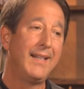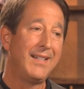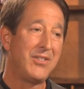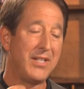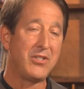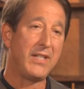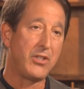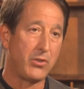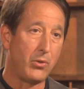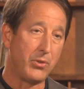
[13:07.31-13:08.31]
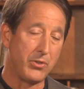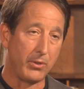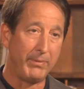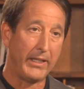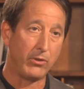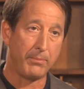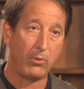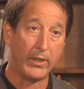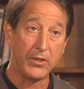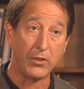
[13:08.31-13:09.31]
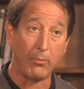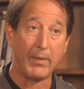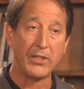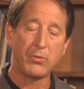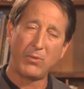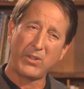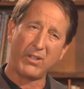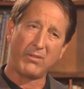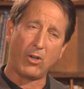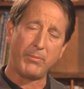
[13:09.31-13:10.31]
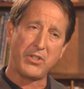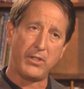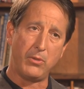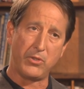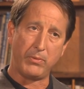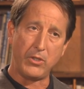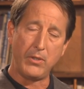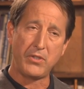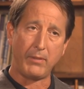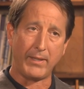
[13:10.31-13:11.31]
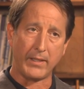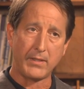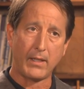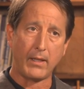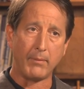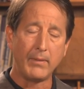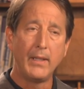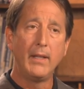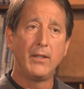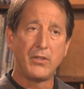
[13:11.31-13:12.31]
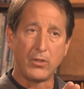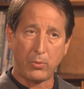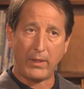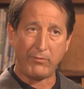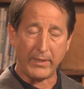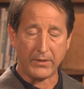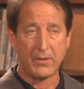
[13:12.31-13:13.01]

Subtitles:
Since these soldiers are being deployed so much, what the Army's going to do is reduce the amount of time to 12 months.